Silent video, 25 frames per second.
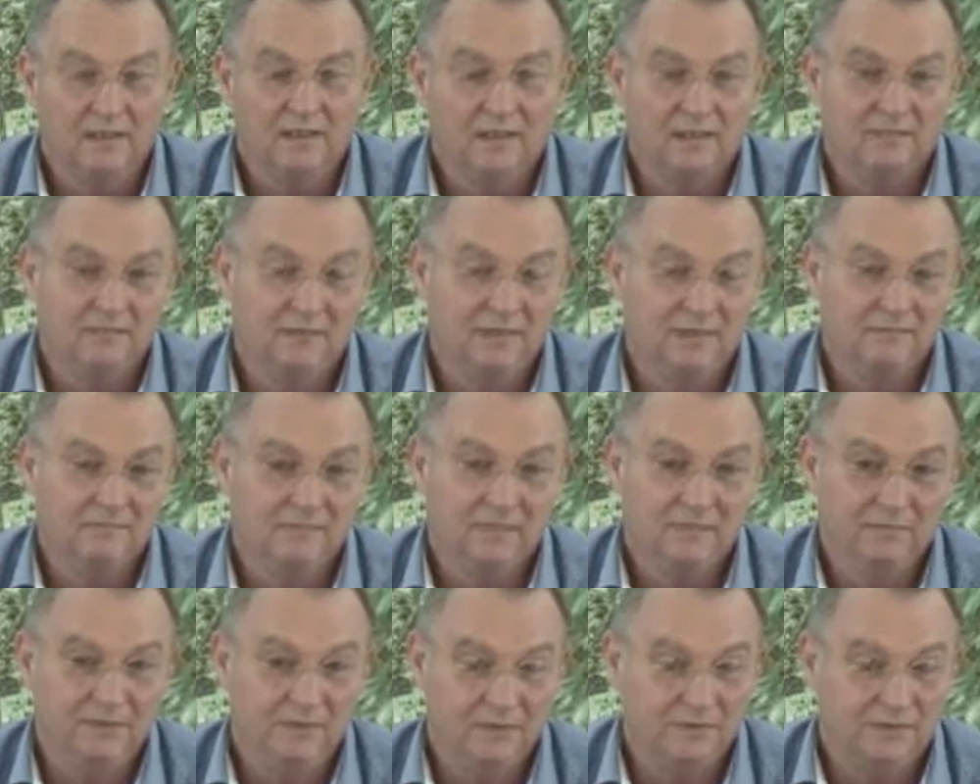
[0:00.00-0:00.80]
And, and
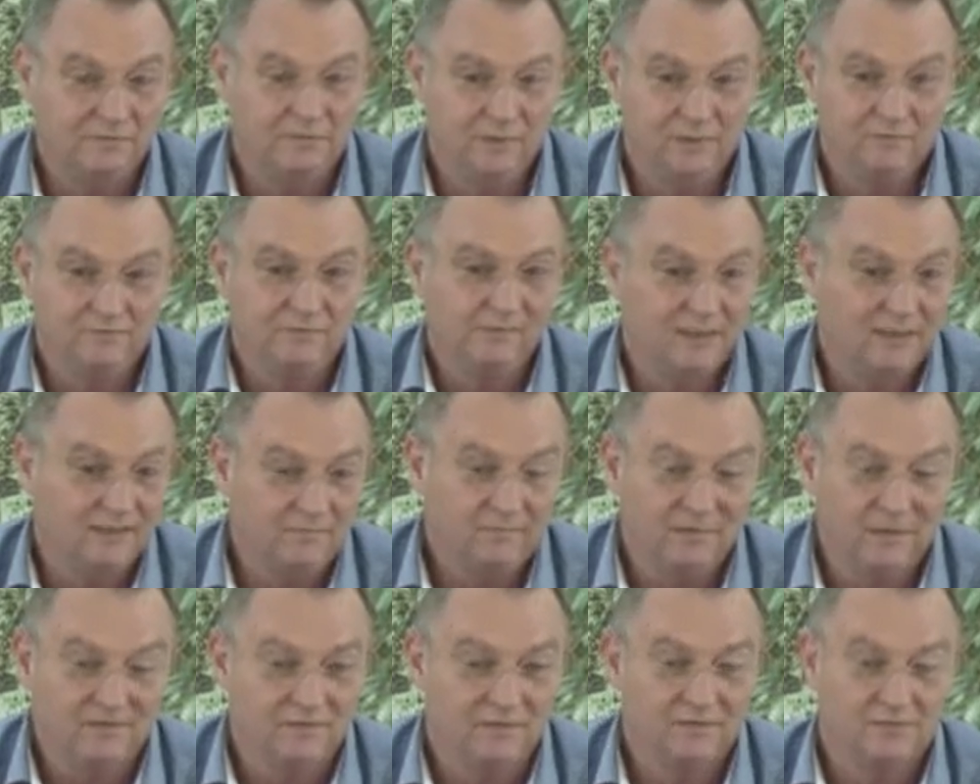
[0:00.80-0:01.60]
maybe one final
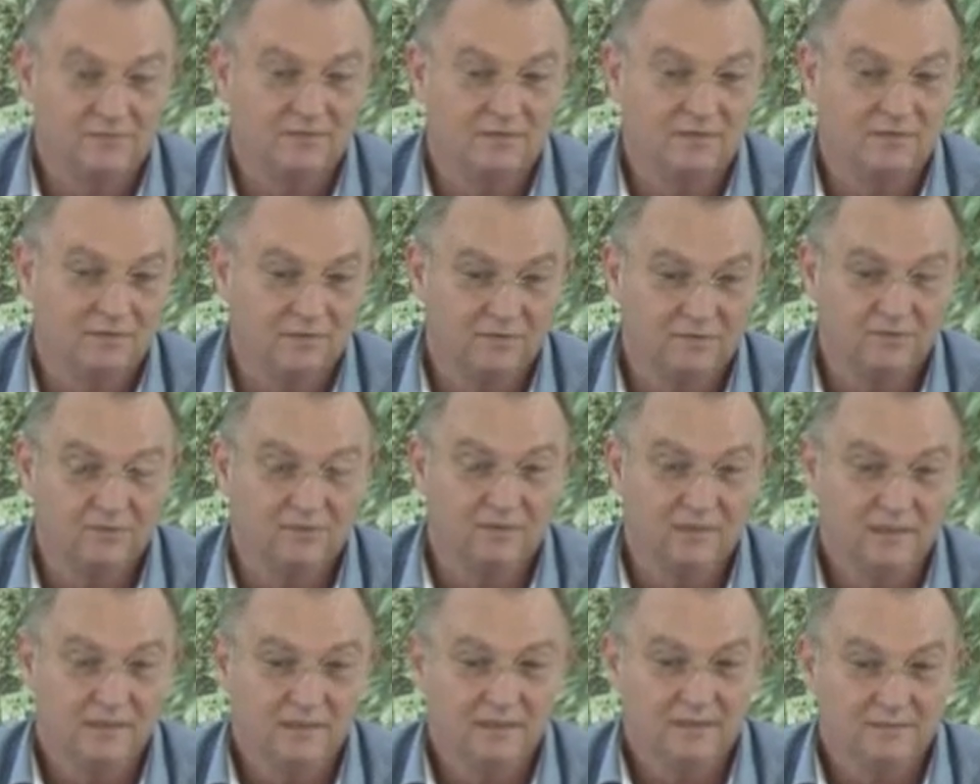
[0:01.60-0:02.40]
message is
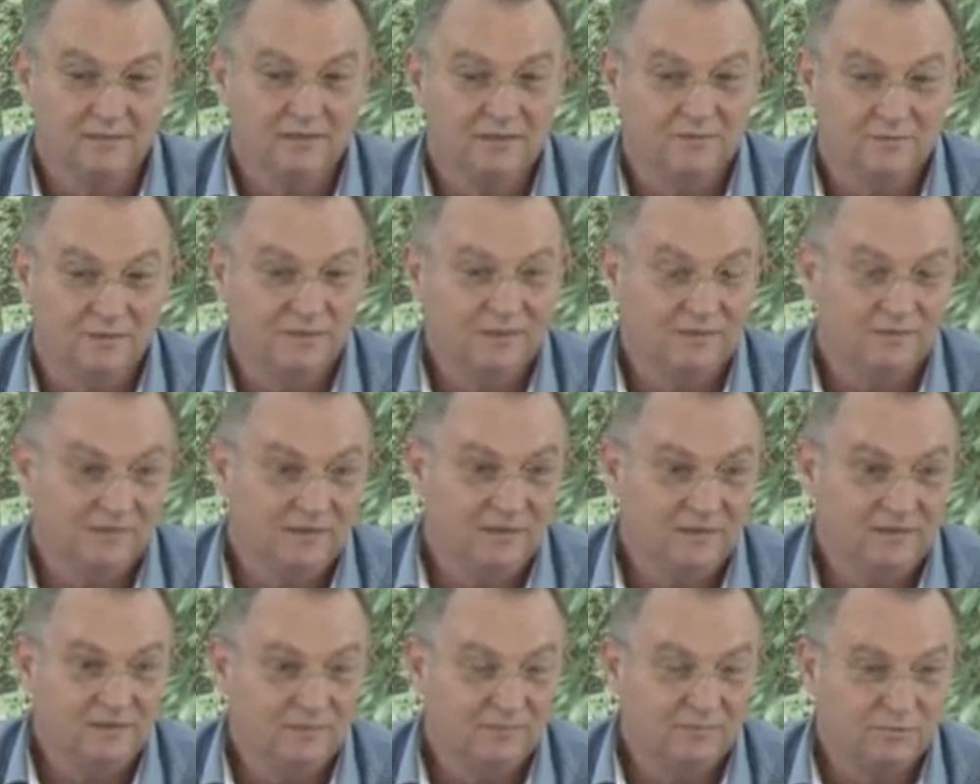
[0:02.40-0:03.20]
also this was a
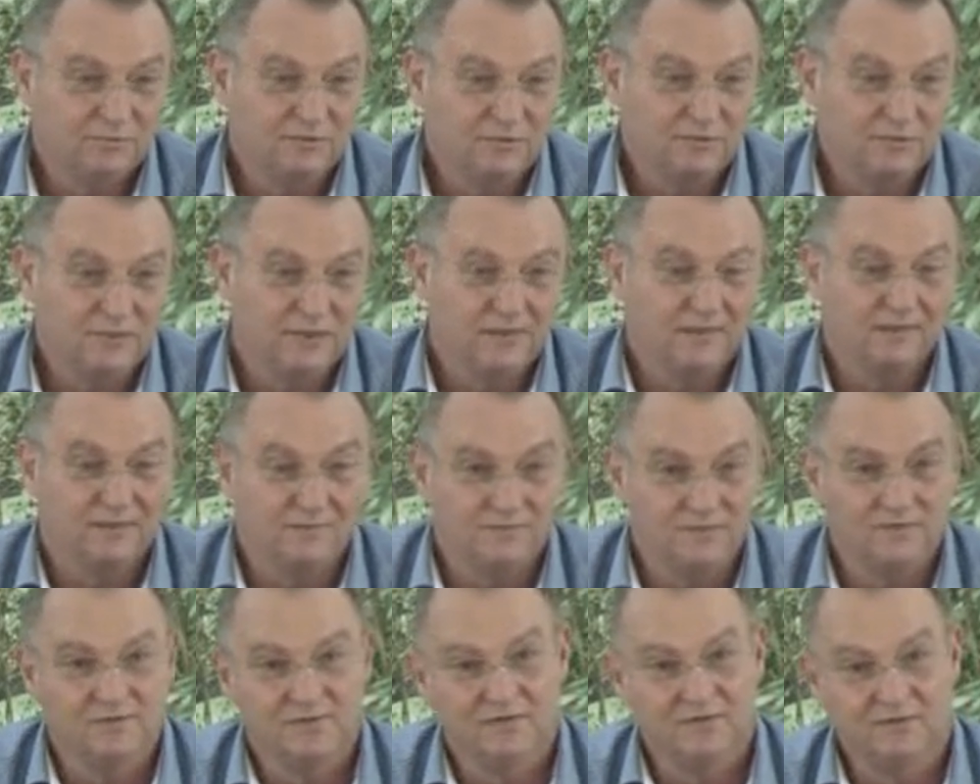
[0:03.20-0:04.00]
10-year project,
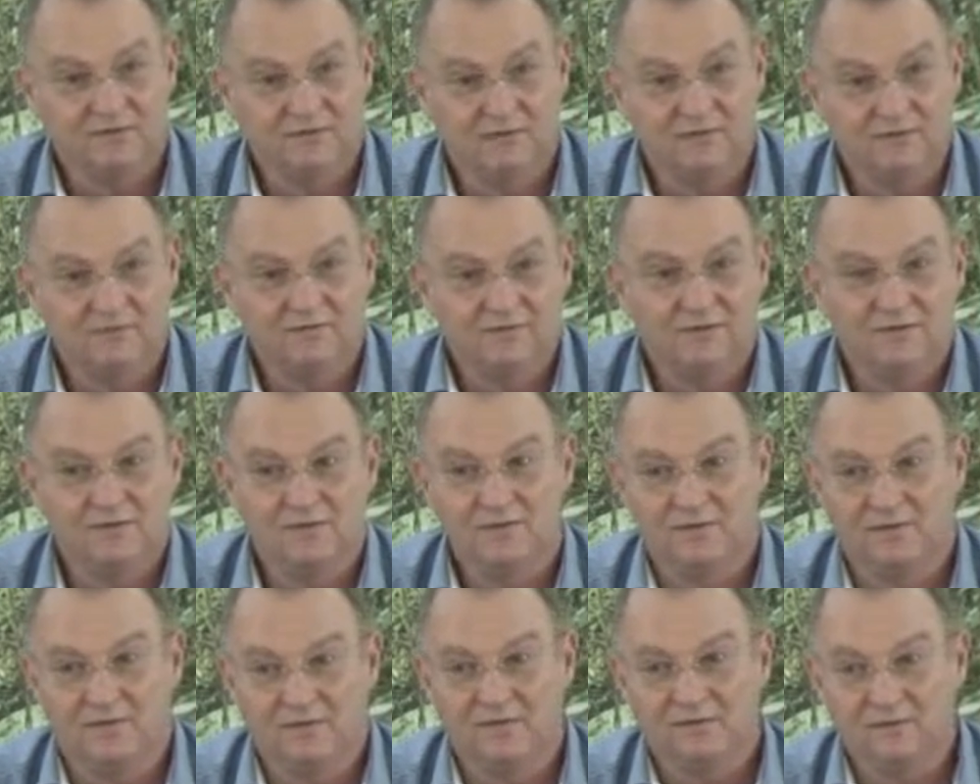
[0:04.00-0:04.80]
and still the
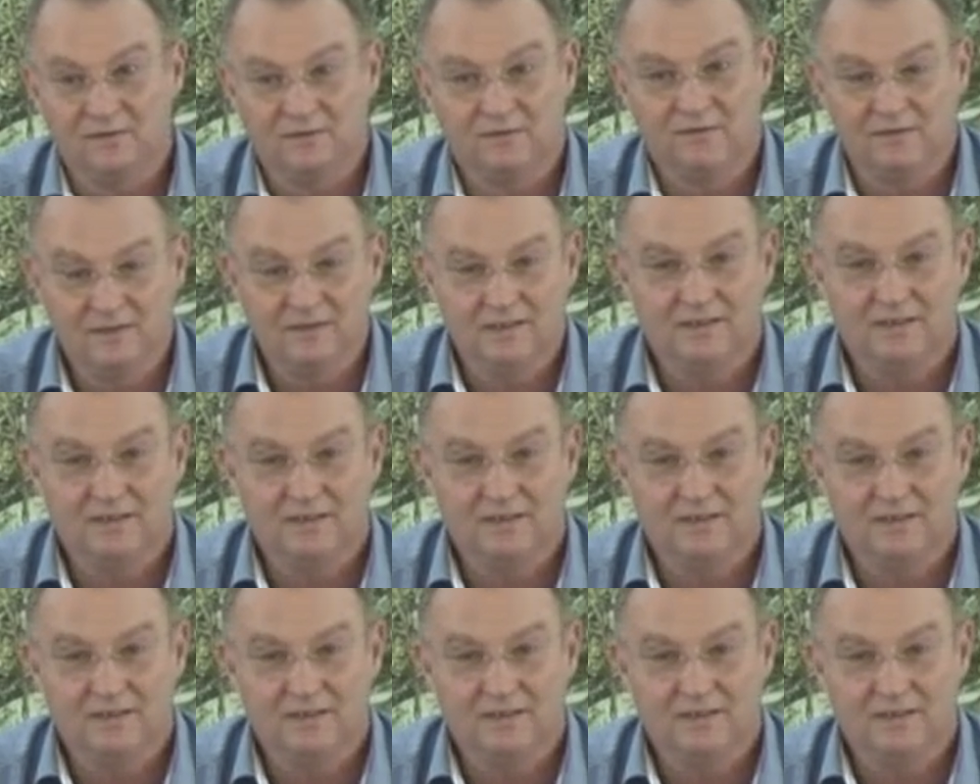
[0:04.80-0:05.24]
innovations are not,